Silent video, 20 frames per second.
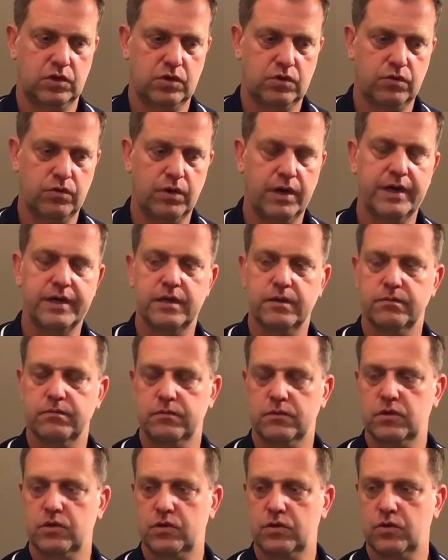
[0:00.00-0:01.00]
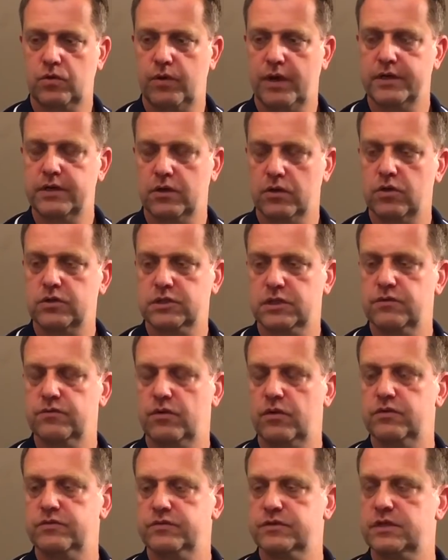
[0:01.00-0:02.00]
quite a lot
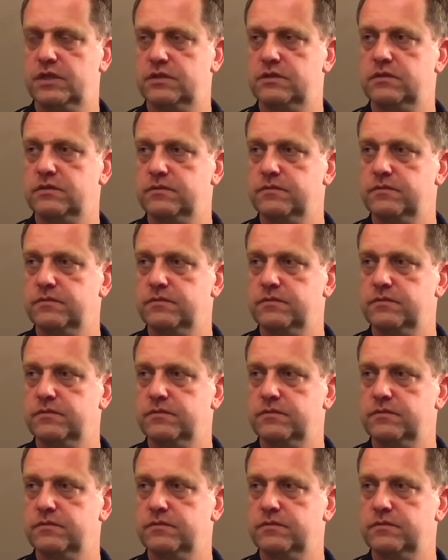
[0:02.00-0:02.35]
involved. Yes,